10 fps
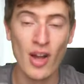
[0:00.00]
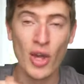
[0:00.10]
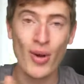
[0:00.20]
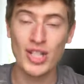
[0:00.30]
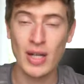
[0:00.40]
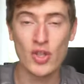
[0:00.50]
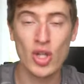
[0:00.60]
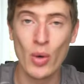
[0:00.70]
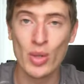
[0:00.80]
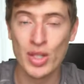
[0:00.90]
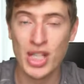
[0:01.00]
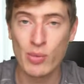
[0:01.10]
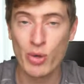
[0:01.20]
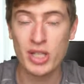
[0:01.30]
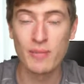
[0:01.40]
you actually have to go into
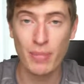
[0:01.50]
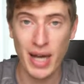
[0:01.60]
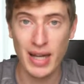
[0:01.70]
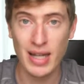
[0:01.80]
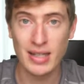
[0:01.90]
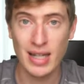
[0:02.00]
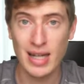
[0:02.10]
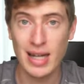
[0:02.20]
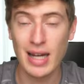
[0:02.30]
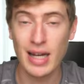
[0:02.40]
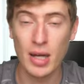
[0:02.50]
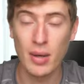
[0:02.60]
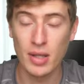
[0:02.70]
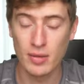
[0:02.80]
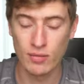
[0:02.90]
Teespring's back end and click
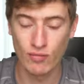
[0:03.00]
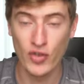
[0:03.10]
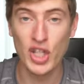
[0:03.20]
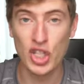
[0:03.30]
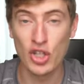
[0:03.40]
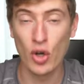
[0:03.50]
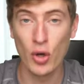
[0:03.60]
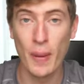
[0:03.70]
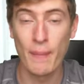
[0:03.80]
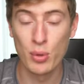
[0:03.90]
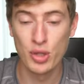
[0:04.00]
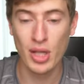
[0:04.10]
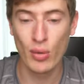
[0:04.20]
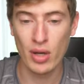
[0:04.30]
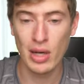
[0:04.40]
featured on boosted network.